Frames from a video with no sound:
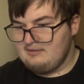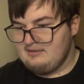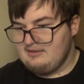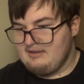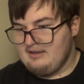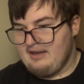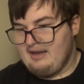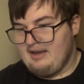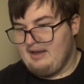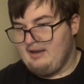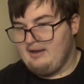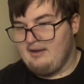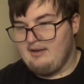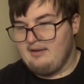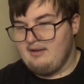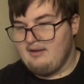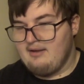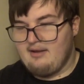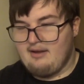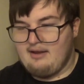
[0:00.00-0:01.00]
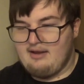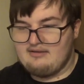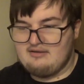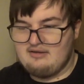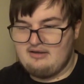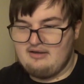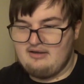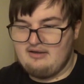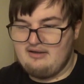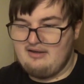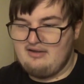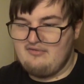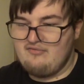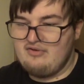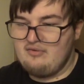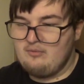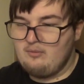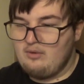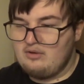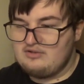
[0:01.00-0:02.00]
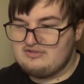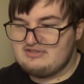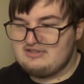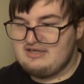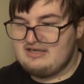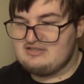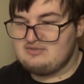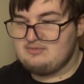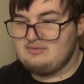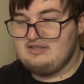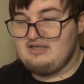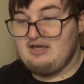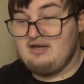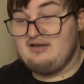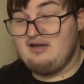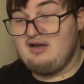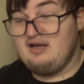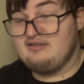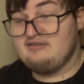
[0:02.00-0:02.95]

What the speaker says: Yeah. And if it wasn't as weak, I